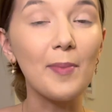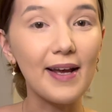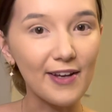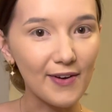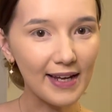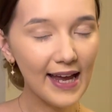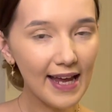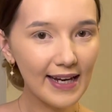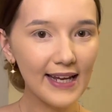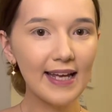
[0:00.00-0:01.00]
and go get
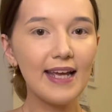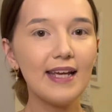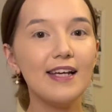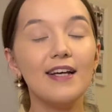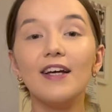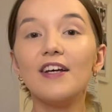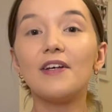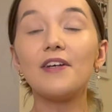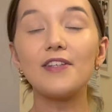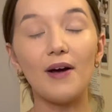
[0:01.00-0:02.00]
any,
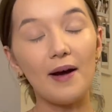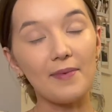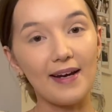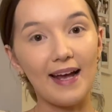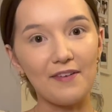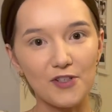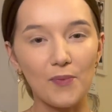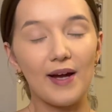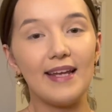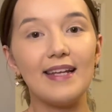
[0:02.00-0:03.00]
so I'm going to have to
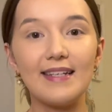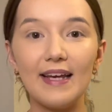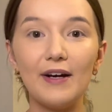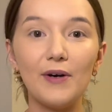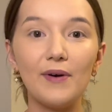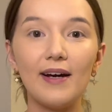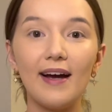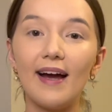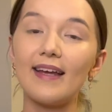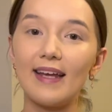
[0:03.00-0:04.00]
wait until
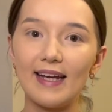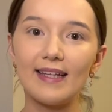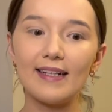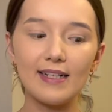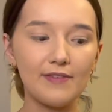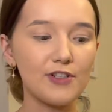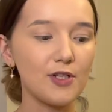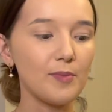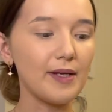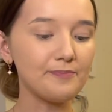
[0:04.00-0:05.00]
I can get that delivered to
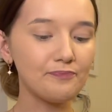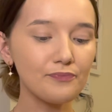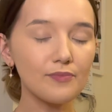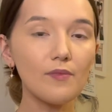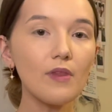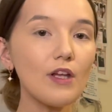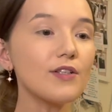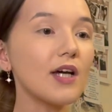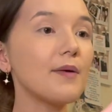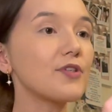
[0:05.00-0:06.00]
me. So
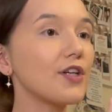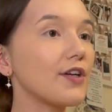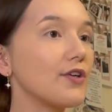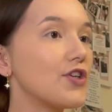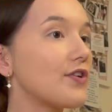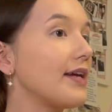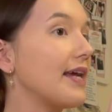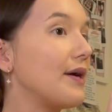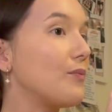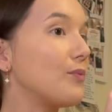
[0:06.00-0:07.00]
I'm just going to go straight
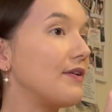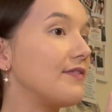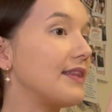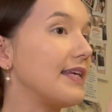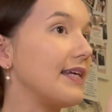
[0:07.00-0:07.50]
in with the